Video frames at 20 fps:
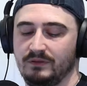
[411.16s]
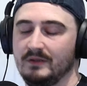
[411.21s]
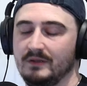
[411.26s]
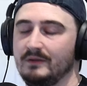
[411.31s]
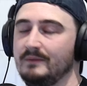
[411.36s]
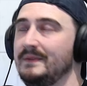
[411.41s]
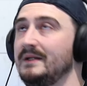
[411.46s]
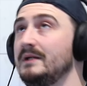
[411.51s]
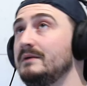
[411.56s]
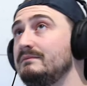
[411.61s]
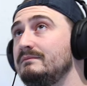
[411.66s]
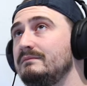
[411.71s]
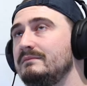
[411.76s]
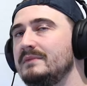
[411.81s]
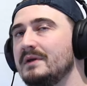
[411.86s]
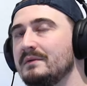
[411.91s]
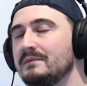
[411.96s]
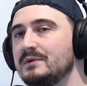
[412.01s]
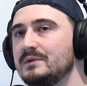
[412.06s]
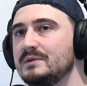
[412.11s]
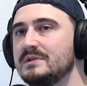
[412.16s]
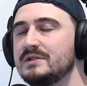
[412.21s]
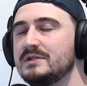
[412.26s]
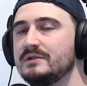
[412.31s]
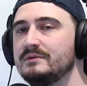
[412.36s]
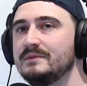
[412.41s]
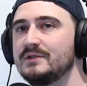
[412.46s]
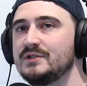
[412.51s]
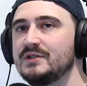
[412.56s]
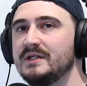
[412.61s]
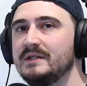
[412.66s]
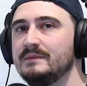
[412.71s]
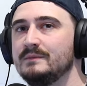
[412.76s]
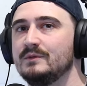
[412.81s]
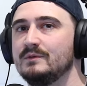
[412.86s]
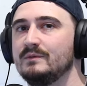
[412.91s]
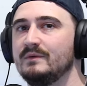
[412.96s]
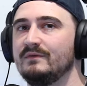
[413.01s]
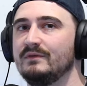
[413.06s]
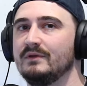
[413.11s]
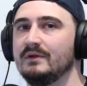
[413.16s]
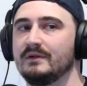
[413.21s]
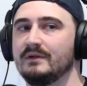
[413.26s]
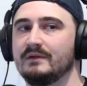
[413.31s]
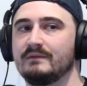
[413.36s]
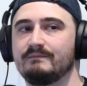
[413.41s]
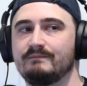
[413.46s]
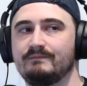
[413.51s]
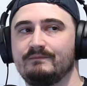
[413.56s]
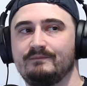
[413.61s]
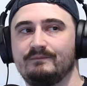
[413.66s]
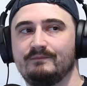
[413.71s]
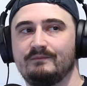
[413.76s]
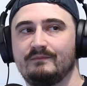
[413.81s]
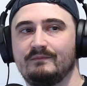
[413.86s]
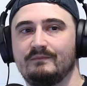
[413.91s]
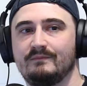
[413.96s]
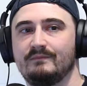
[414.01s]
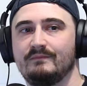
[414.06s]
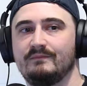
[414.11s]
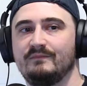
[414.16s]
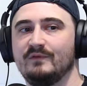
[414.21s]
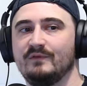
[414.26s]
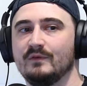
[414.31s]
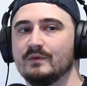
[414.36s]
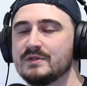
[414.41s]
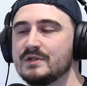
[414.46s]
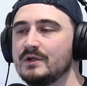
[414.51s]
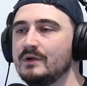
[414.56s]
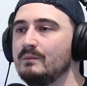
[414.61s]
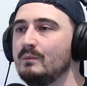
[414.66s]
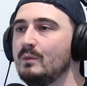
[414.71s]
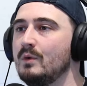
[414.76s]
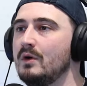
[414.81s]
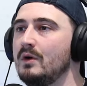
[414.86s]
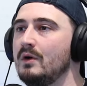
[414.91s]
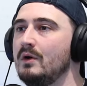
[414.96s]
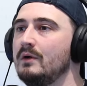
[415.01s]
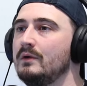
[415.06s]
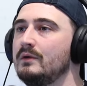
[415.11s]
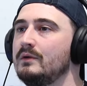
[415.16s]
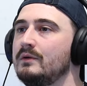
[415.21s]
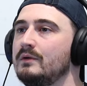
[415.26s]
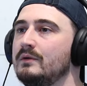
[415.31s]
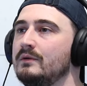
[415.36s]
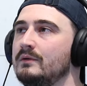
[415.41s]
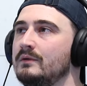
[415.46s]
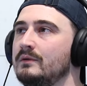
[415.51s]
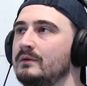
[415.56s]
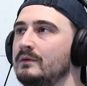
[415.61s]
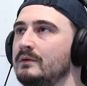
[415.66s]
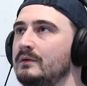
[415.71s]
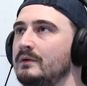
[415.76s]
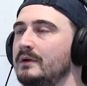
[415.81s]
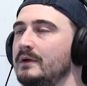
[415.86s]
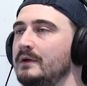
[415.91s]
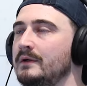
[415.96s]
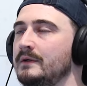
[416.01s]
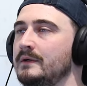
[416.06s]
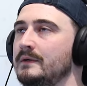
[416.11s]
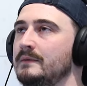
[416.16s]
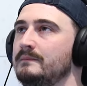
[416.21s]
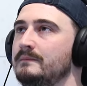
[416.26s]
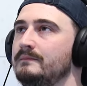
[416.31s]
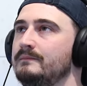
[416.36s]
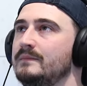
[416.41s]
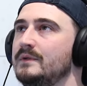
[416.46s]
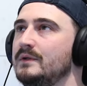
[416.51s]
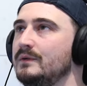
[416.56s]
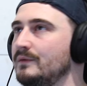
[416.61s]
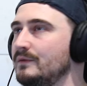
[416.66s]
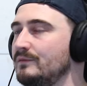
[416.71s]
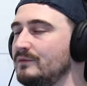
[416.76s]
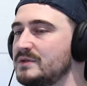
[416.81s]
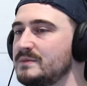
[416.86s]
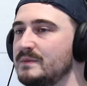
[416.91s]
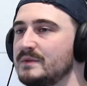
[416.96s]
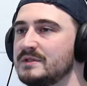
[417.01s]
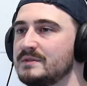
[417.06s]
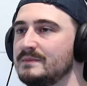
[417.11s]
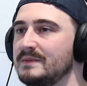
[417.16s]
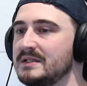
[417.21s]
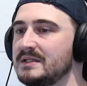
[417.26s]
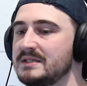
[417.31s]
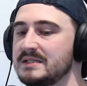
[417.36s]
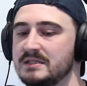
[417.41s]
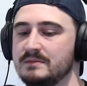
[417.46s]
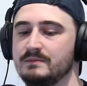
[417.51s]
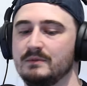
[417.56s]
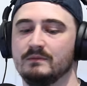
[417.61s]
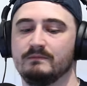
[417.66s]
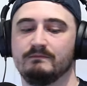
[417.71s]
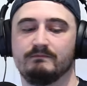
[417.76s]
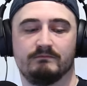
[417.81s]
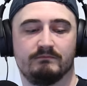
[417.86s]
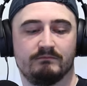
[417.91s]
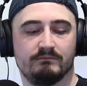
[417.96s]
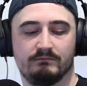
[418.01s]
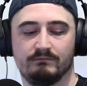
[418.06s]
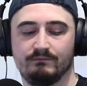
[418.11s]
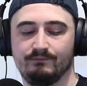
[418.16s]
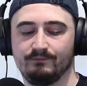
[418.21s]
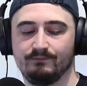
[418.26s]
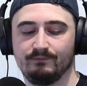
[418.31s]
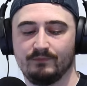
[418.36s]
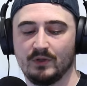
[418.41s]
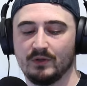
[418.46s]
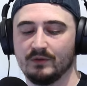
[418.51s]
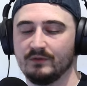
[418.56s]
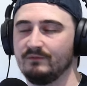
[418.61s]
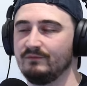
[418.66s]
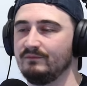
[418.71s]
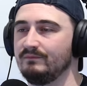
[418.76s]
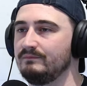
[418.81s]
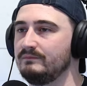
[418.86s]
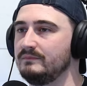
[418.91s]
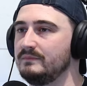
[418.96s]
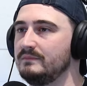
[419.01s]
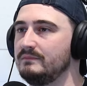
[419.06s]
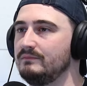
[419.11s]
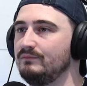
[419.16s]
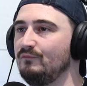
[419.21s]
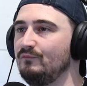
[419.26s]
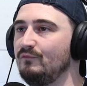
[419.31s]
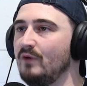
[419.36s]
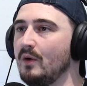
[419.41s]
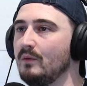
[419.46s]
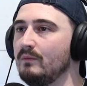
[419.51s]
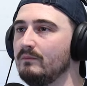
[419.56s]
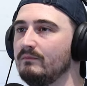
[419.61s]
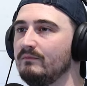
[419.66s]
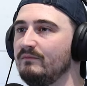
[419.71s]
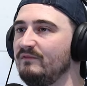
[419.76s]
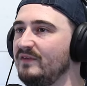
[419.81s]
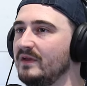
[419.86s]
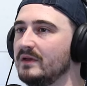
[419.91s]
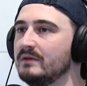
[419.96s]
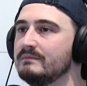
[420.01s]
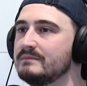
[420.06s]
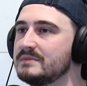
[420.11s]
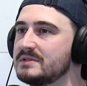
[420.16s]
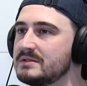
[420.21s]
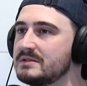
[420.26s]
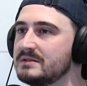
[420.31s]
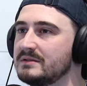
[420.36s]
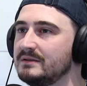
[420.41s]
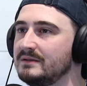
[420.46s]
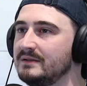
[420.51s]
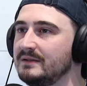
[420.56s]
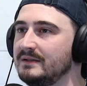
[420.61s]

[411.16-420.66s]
I don't do it too much anymore with like full-time work and other responsibilities, but kind of wrote films,